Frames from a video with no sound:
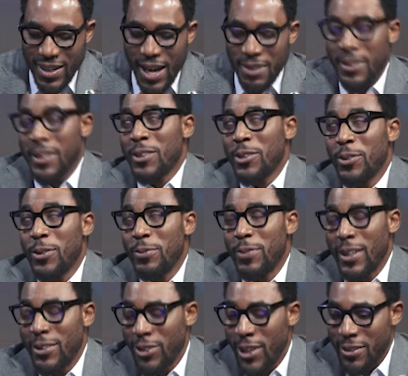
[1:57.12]
I think you have
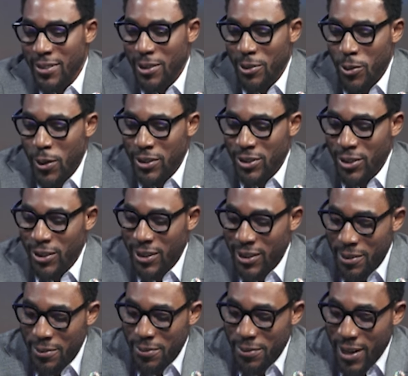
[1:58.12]
addressed the question in
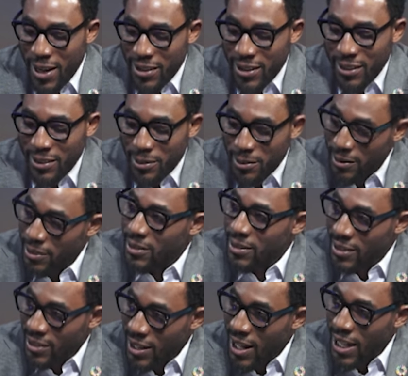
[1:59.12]
a very
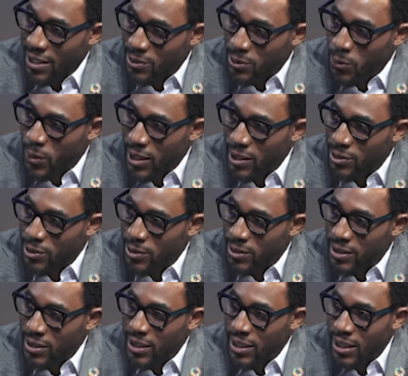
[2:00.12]
nice way to
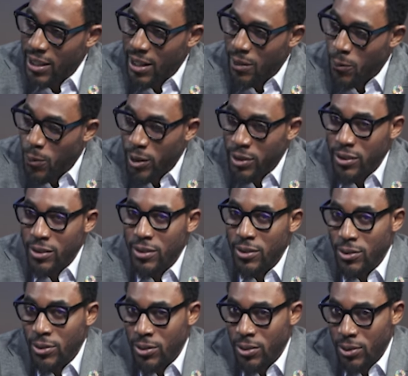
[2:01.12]
see what
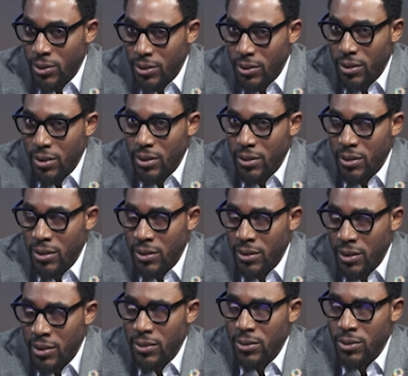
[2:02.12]

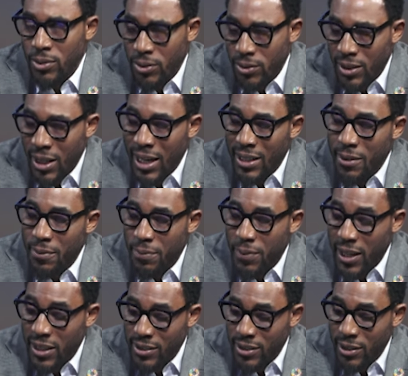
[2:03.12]
the society
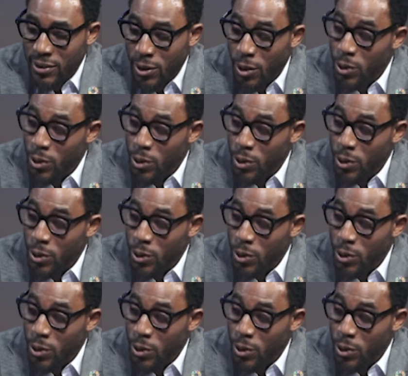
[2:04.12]
faces or